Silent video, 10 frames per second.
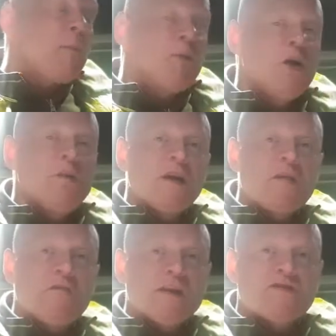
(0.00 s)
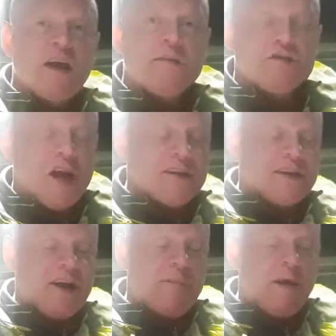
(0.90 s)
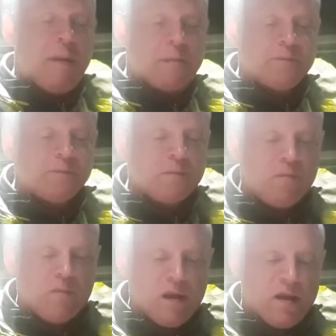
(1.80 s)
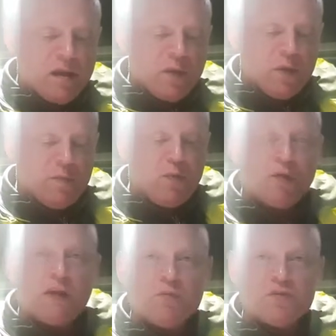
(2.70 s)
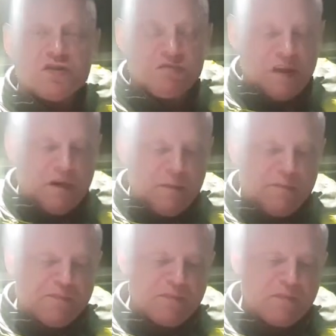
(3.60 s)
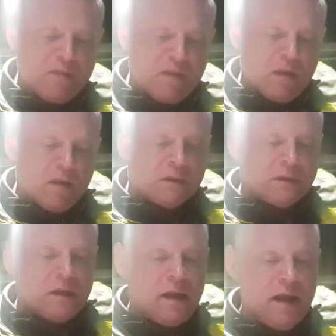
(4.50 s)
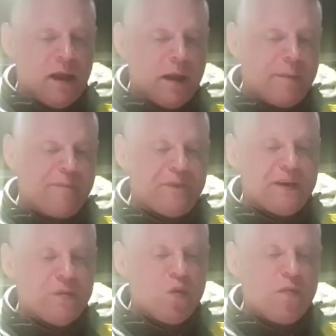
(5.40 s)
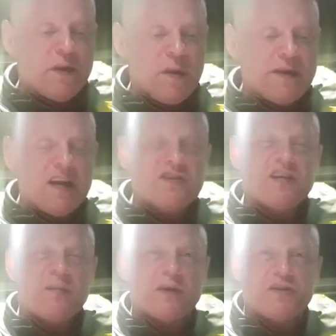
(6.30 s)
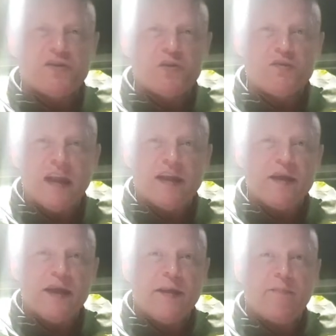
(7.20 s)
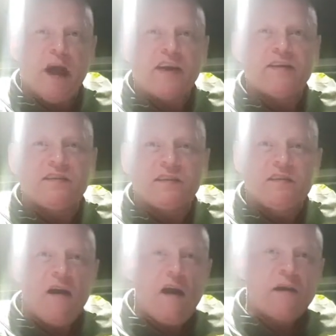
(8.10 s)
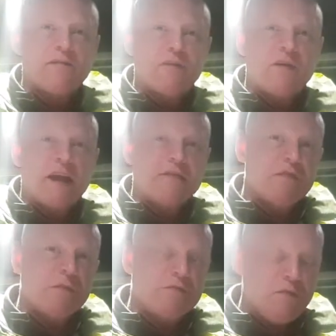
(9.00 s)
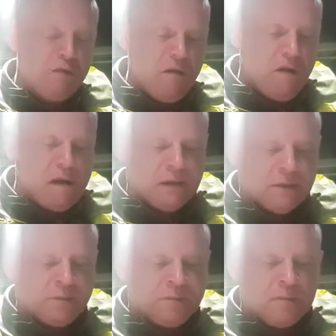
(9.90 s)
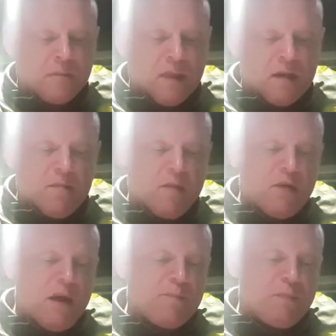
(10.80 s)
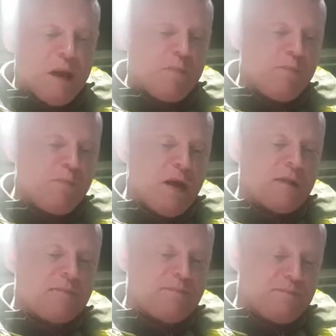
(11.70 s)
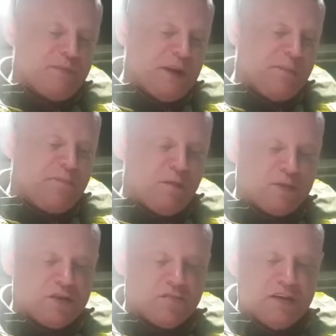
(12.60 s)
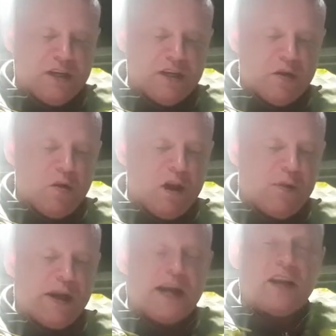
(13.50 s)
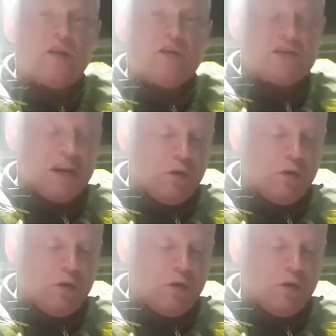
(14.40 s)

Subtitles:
permanently fix that inside the camper with a pull down screen. At the moment, I mean, last time I just used like a blanket hung from the roof, but I'll put a proper screen and all that when I get it all set